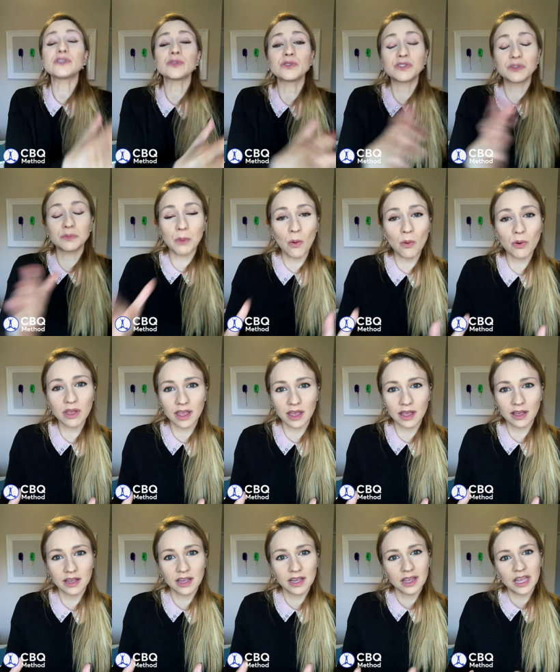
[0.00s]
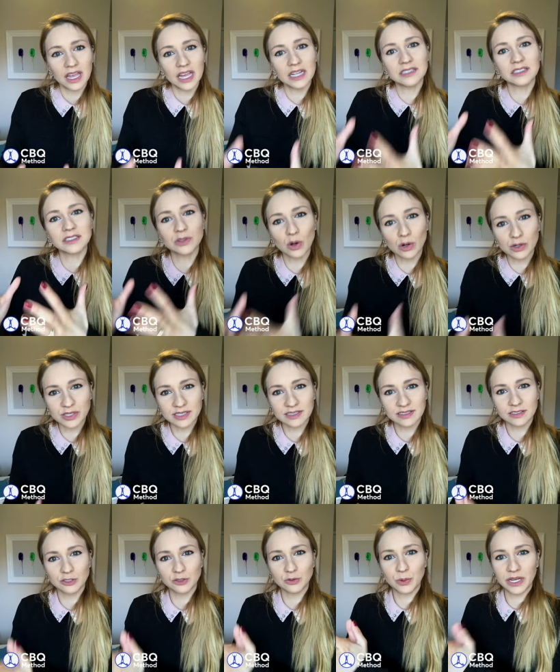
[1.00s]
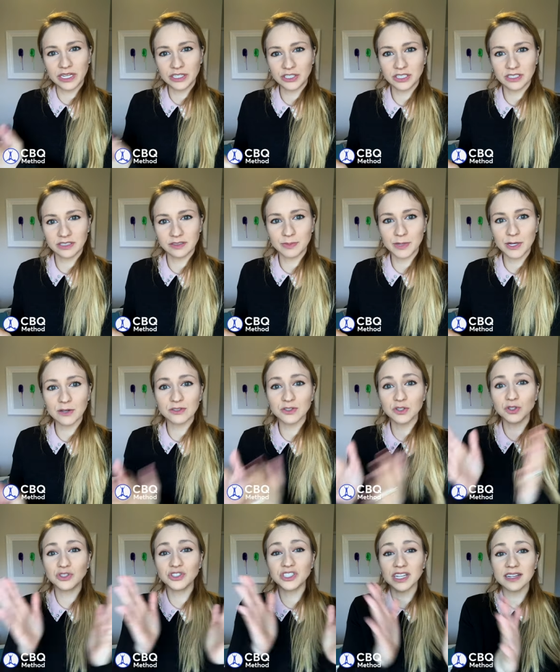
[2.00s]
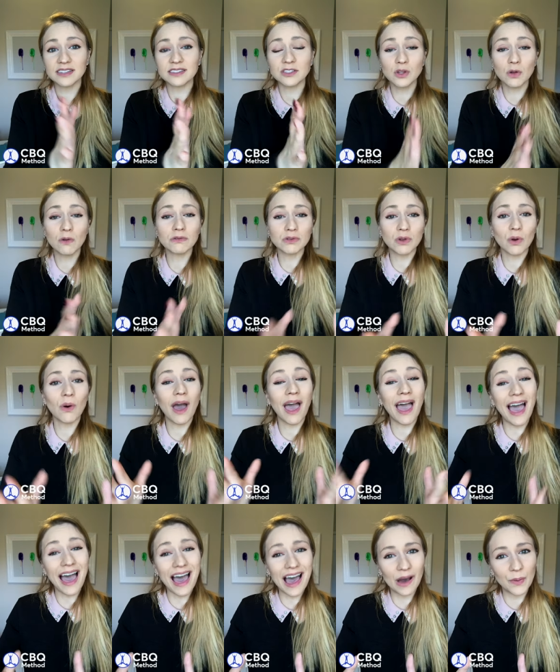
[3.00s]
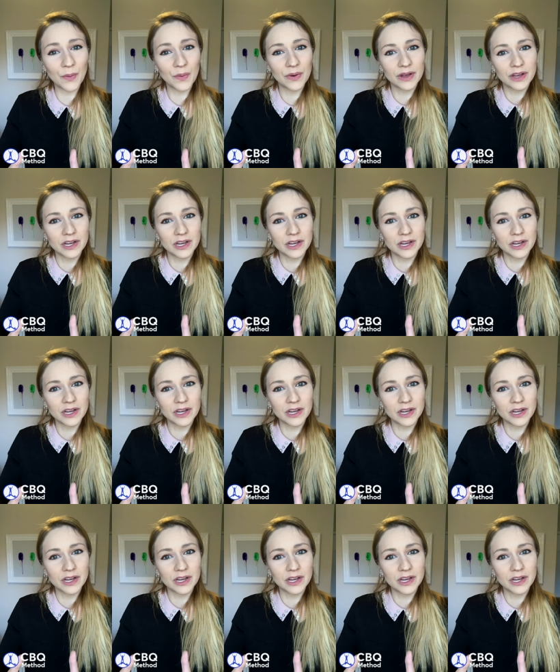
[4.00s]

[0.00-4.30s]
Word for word: to smoking in social situations, because you just don't know how